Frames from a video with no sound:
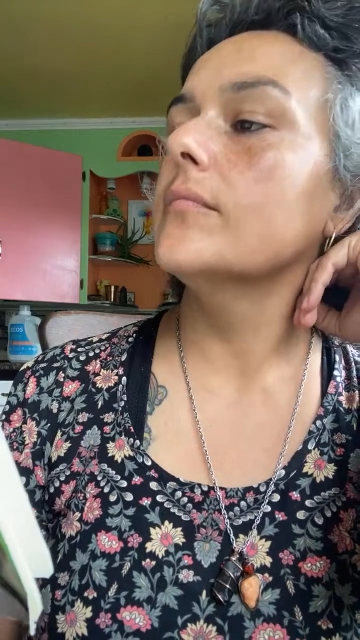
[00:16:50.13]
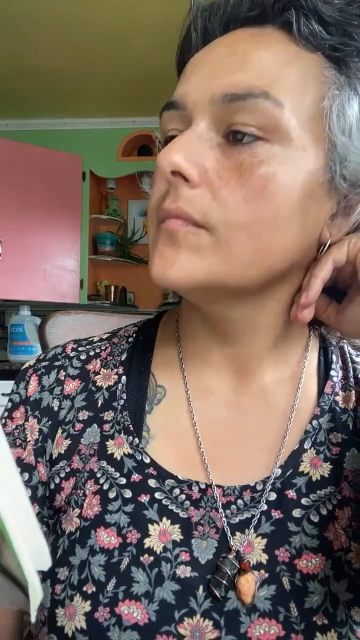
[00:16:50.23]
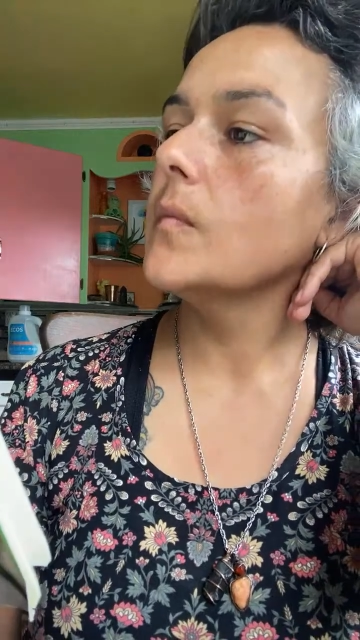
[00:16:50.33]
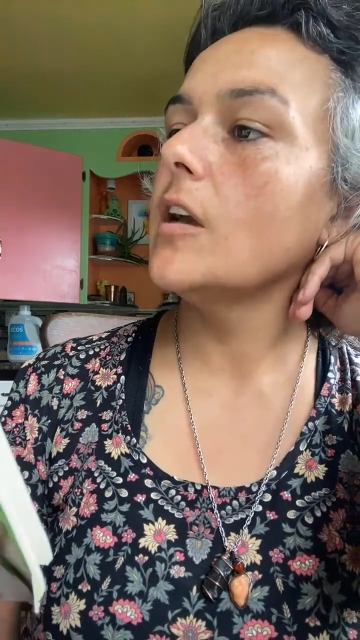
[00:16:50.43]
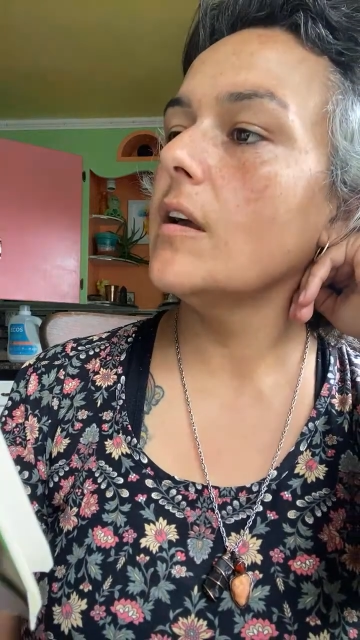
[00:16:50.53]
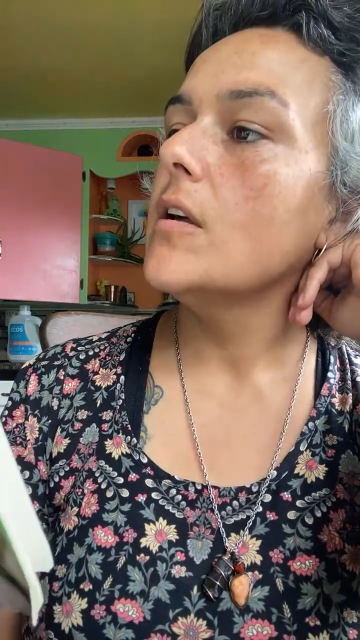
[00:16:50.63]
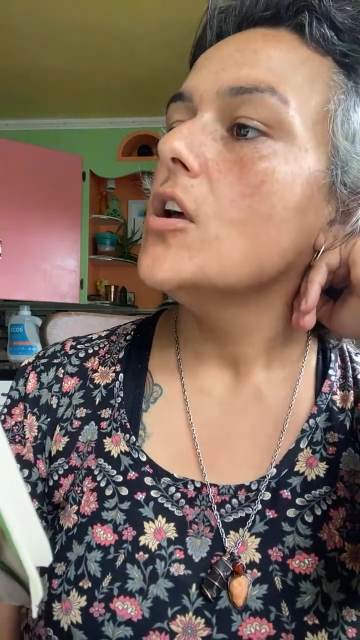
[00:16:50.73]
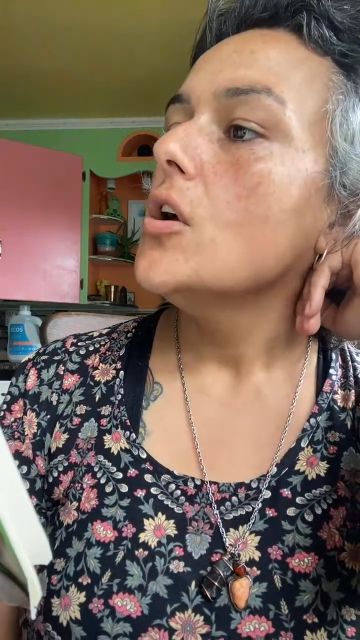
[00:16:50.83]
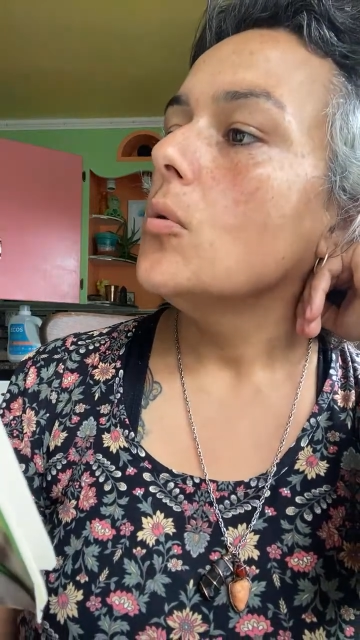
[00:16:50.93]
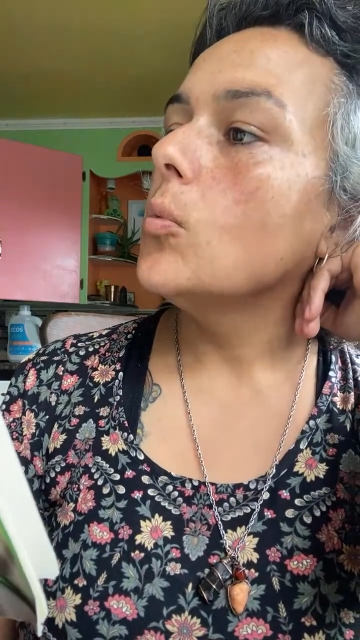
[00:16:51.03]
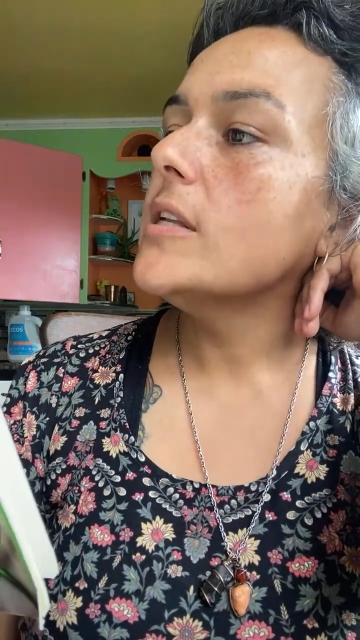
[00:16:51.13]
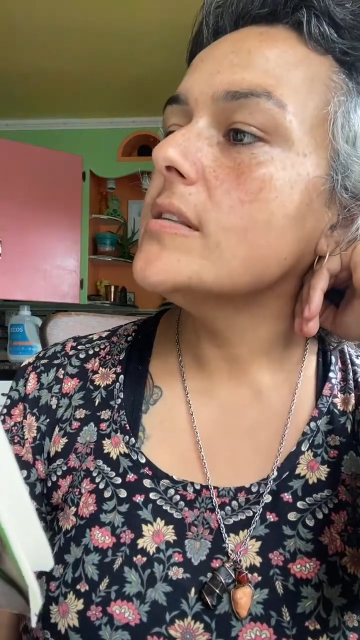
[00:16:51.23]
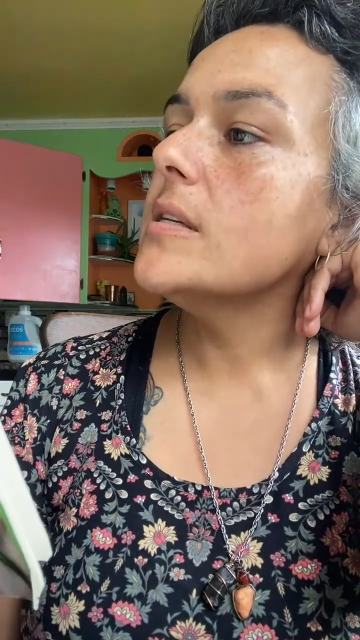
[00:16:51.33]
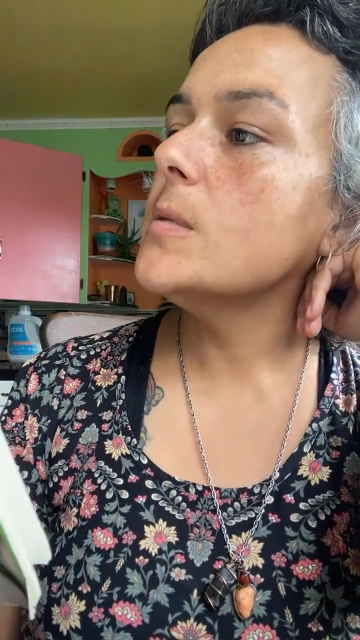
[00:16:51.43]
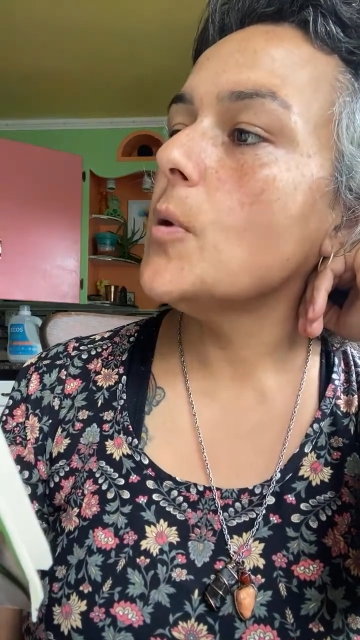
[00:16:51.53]
Okay. Once
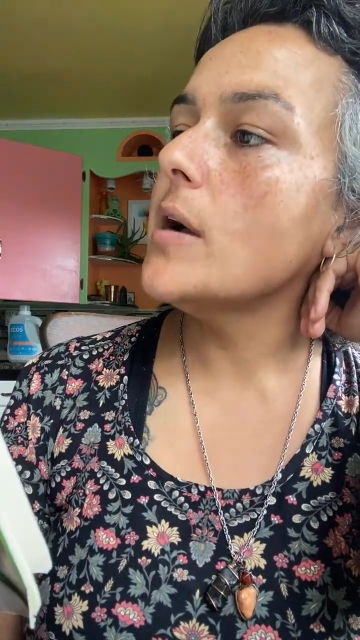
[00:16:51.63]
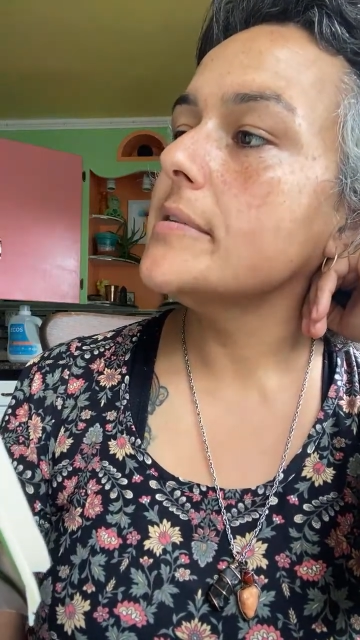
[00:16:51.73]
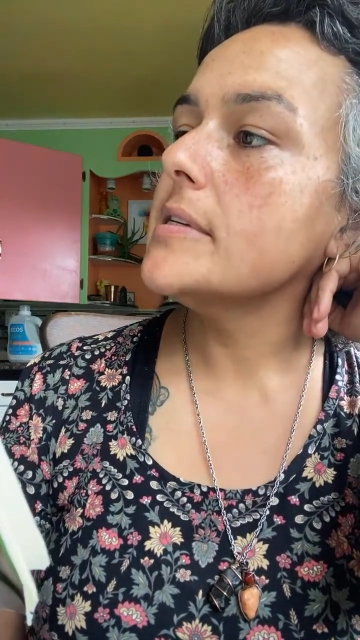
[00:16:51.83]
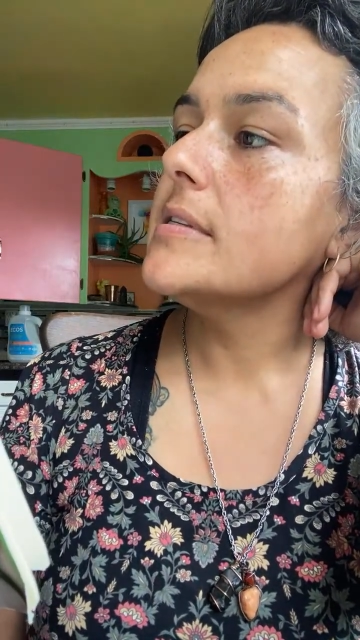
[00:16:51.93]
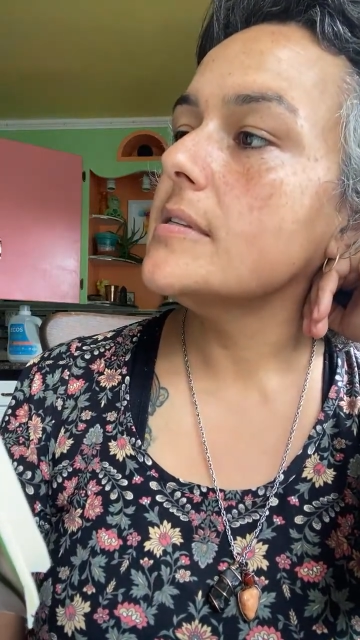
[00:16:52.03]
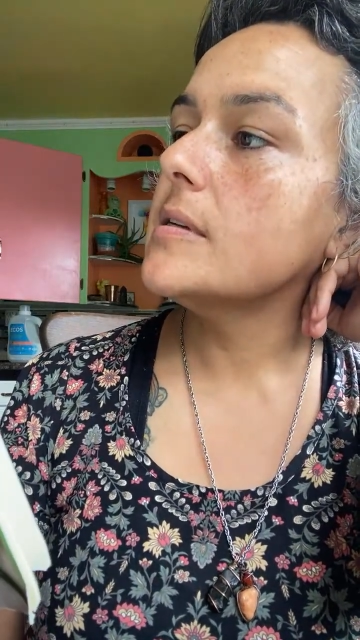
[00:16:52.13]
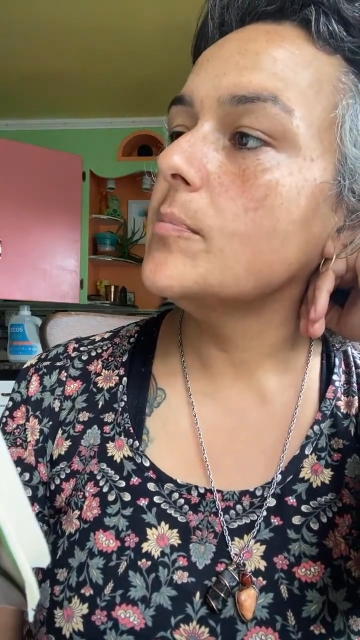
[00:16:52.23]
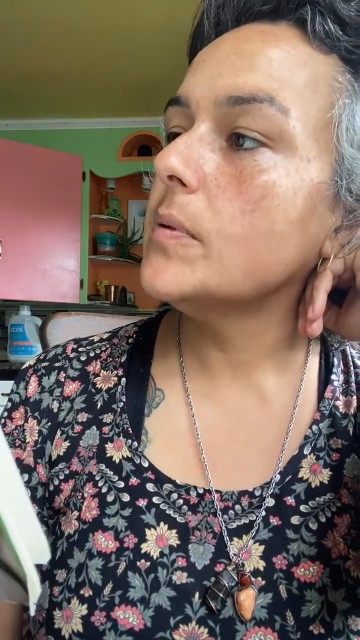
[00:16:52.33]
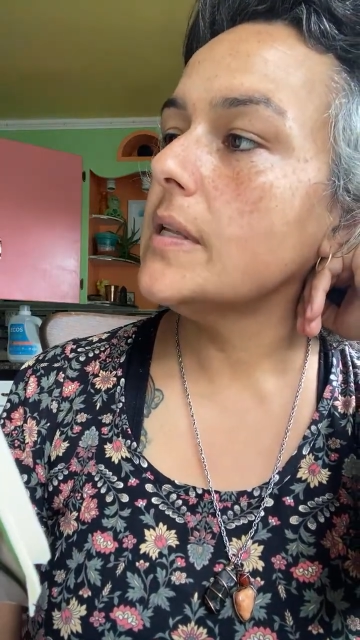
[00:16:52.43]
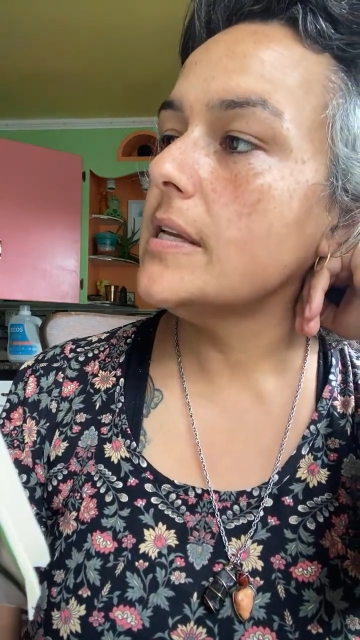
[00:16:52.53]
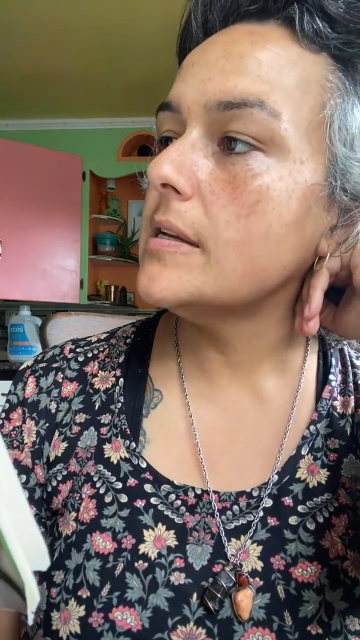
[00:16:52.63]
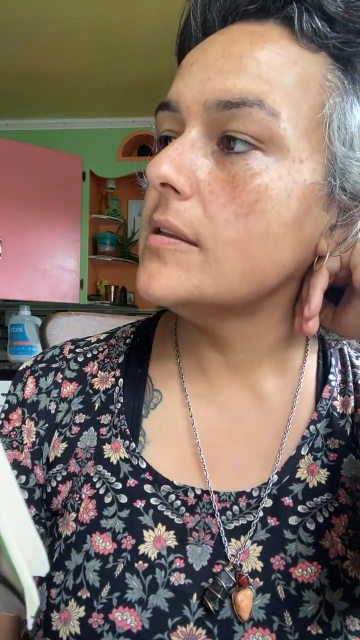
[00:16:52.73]
this process is completed,